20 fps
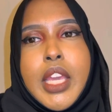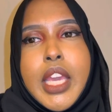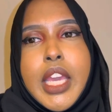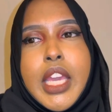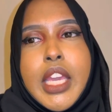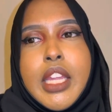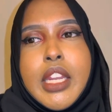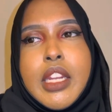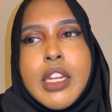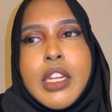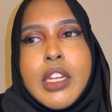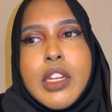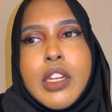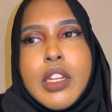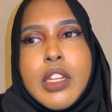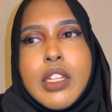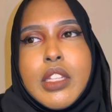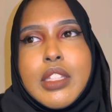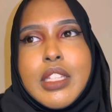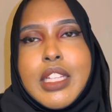
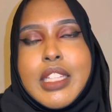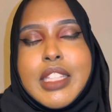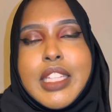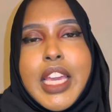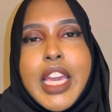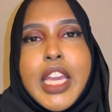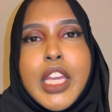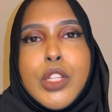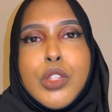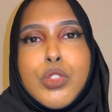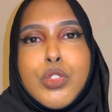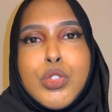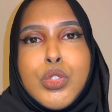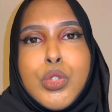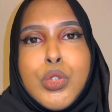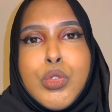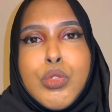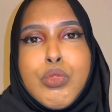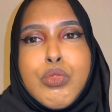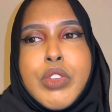in the day
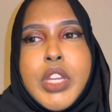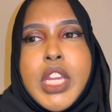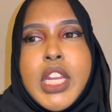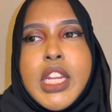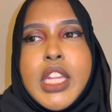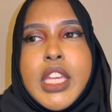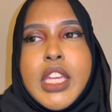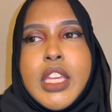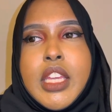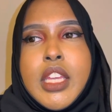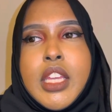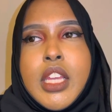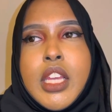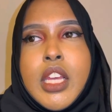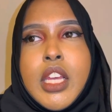to really